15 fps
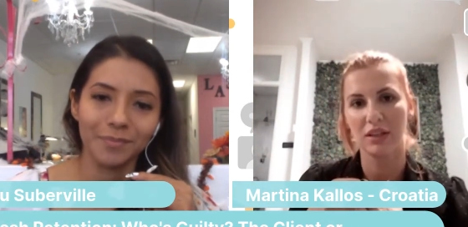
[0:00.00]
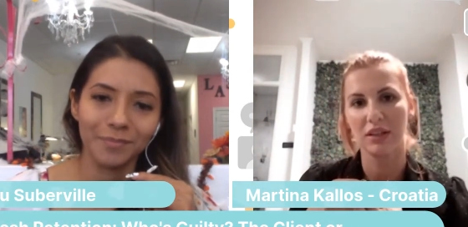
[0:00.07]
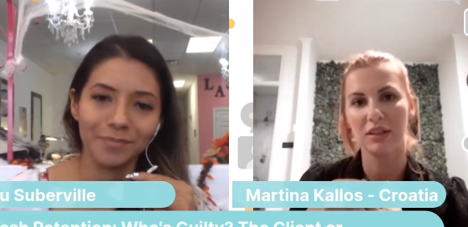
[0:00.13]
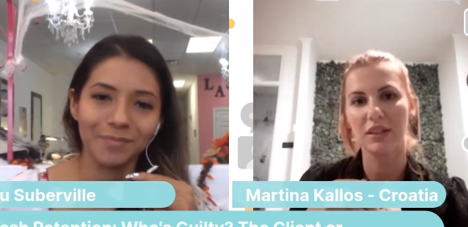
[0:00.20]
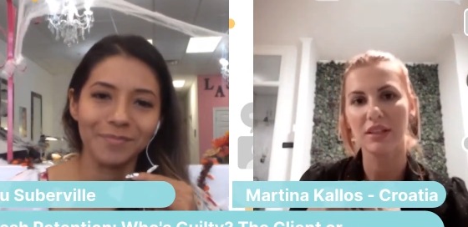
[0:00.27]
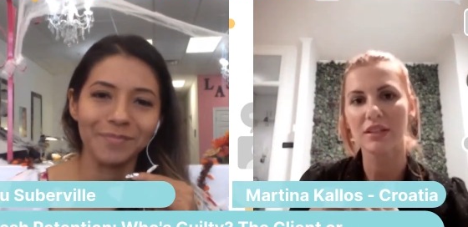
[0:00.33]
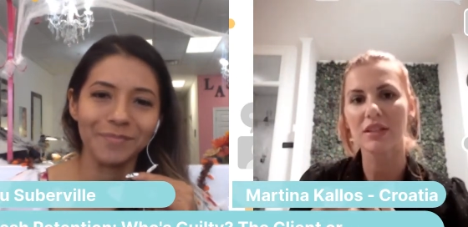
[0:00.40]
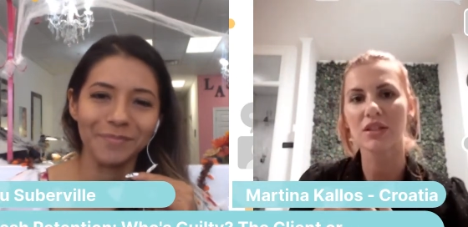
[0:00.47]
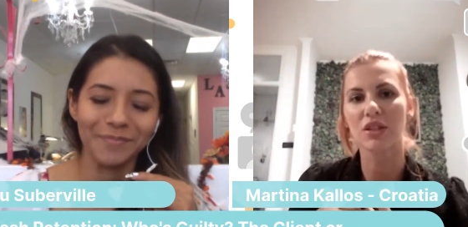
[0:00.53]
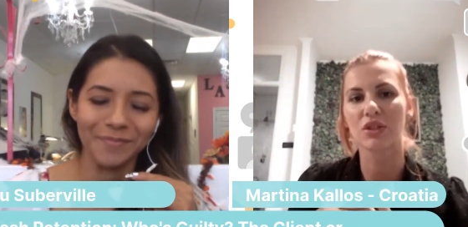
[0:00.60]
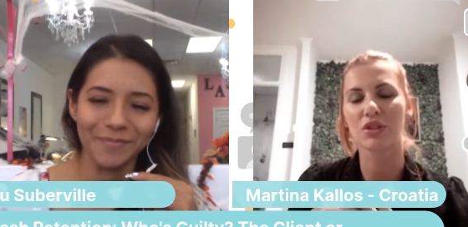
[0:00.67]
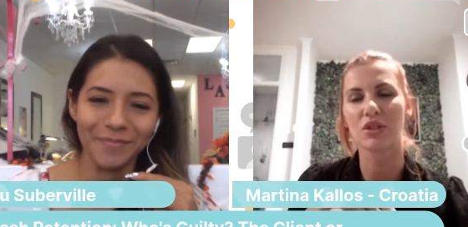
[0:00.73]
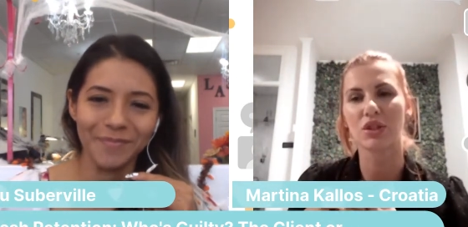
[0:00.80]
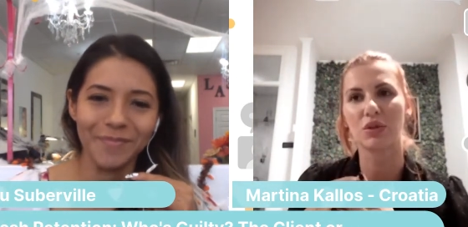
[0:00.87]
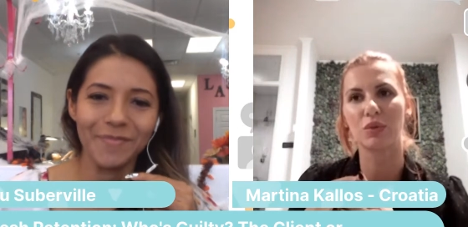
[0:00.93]
Speaker 1: This is
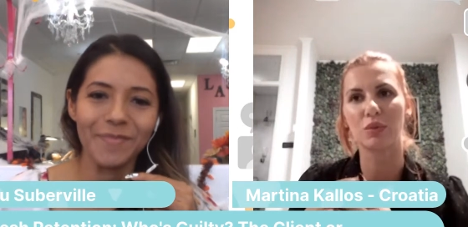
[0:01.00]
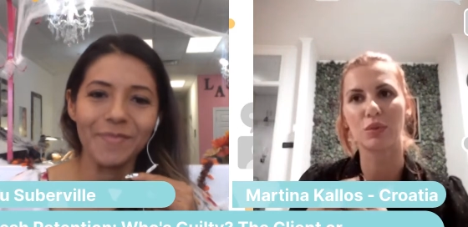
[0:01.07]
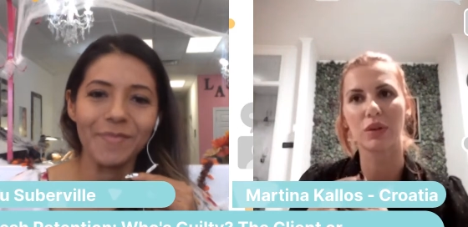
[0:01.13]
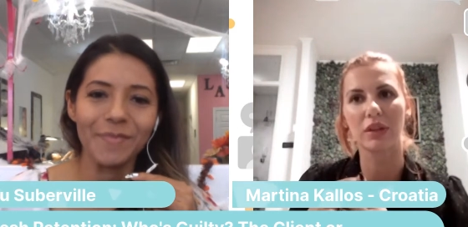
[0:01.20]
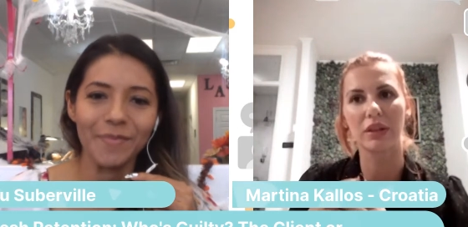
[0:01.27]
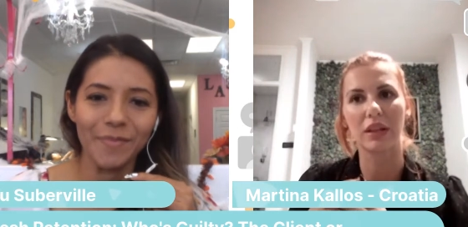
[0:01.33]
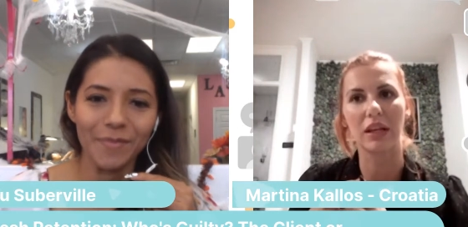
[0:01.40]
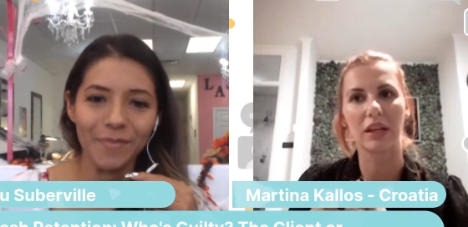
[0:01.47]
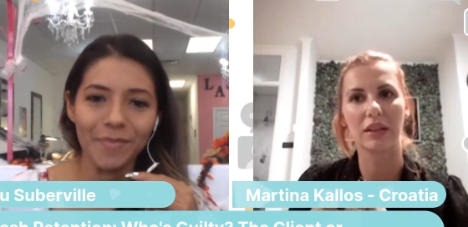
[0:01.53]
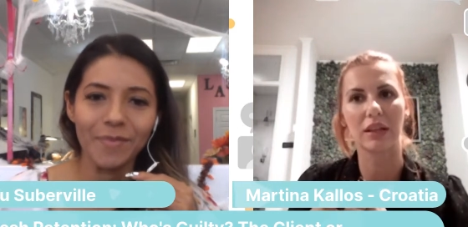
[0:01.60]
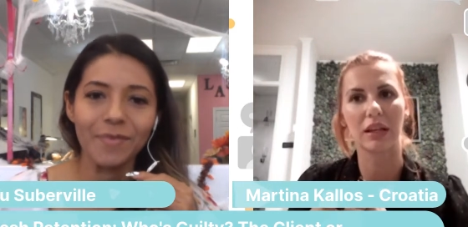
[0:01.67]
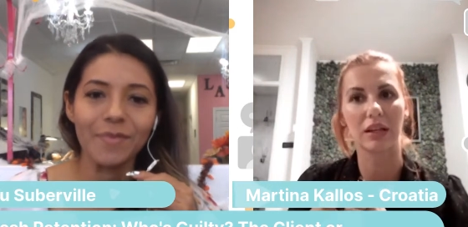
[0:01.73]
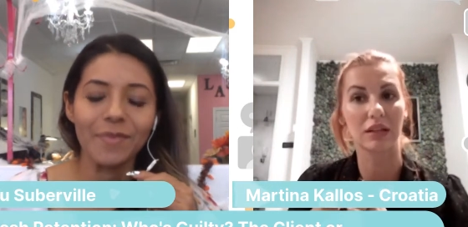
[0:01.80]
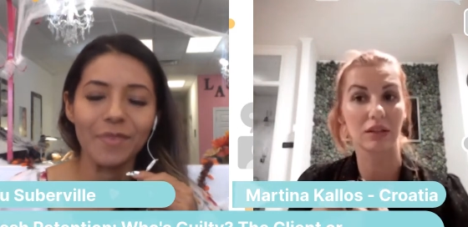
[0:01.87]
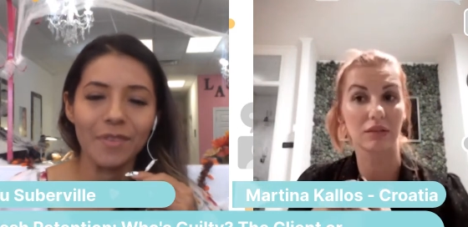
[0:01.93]
also one thing
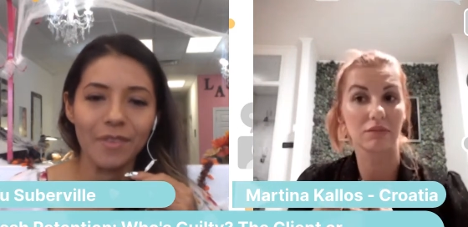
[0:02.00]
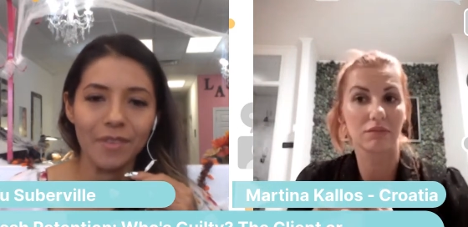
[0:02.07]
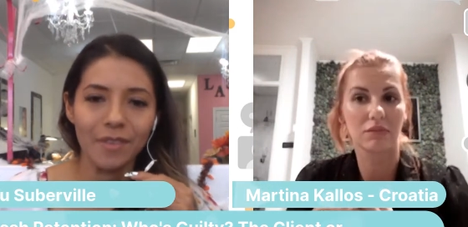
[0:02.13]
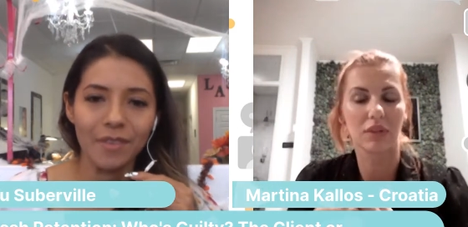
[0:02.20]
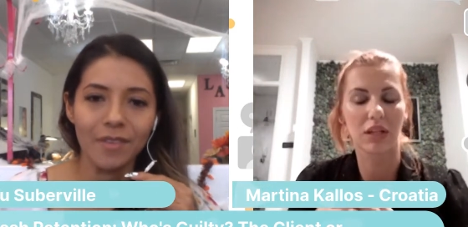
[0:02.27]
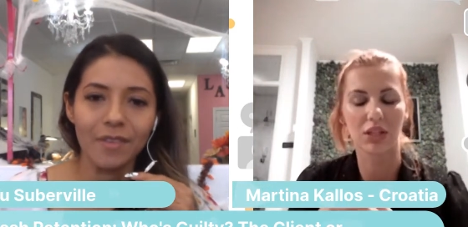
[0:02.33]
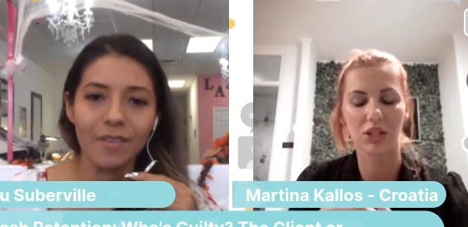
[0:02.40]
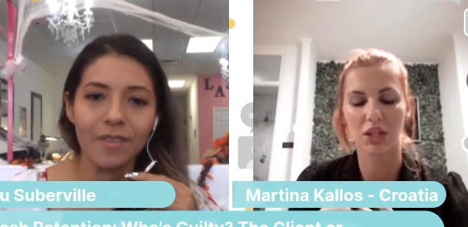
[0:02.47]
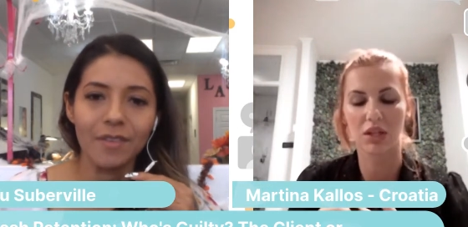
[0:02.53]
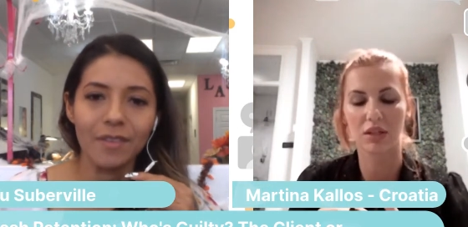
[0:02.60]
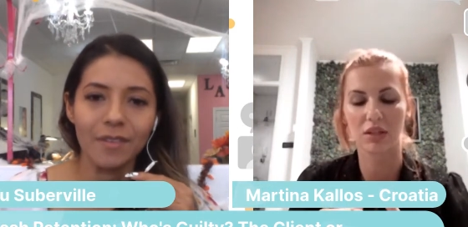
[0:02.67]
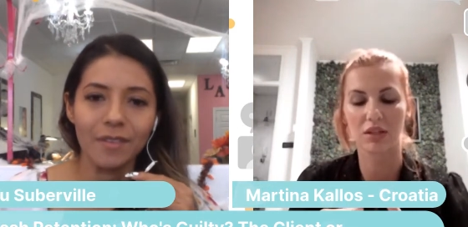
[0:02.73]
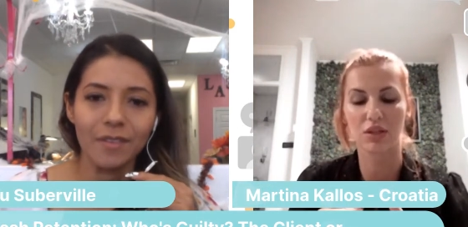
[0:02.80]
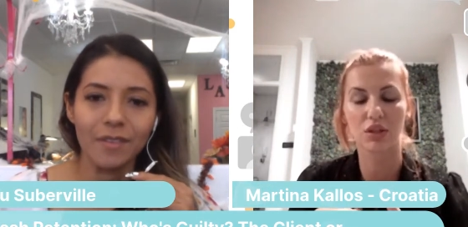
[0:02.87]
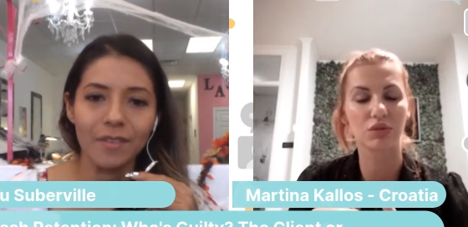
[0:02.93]
that lash
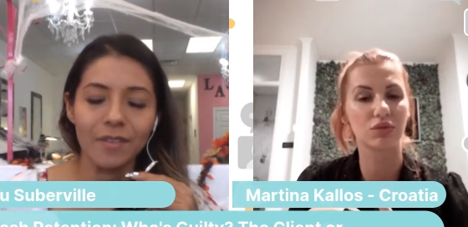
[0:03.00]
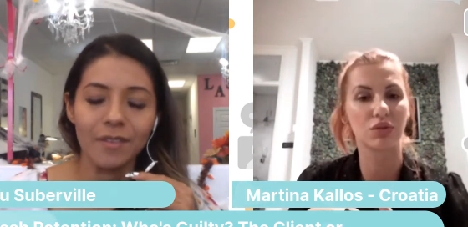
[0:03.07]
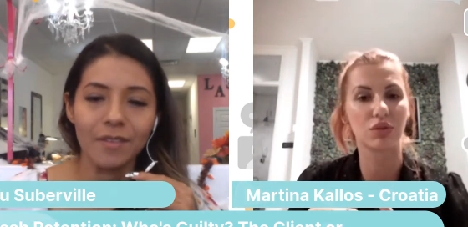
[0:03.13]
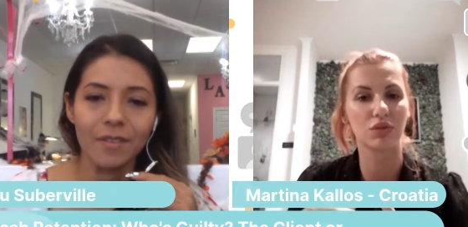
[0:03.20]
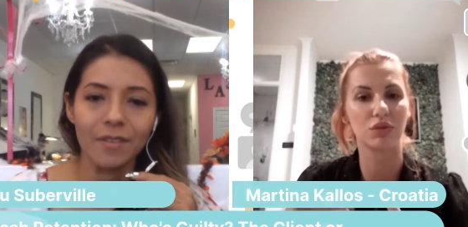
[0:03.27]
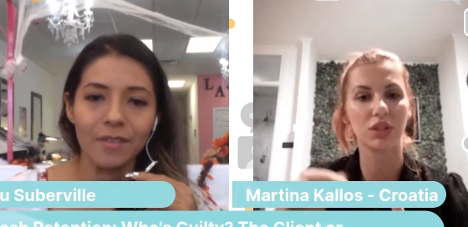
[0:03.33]
artists don't do.